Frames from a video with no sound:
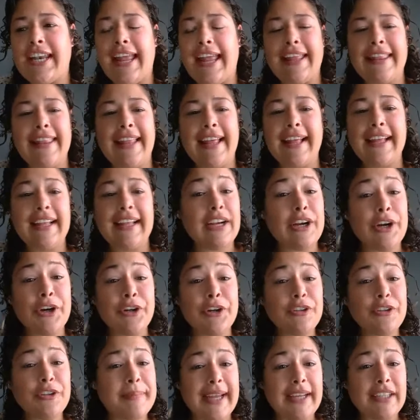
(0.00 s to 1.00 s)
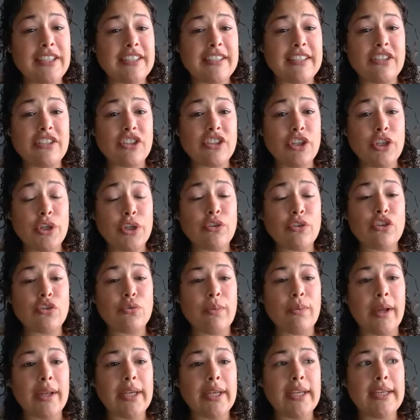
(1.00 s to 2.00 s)
And that goes back to, just
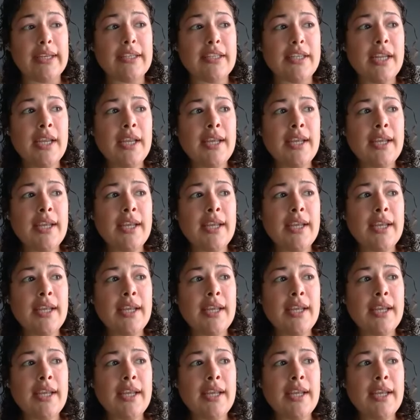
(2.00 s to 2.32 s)
wanting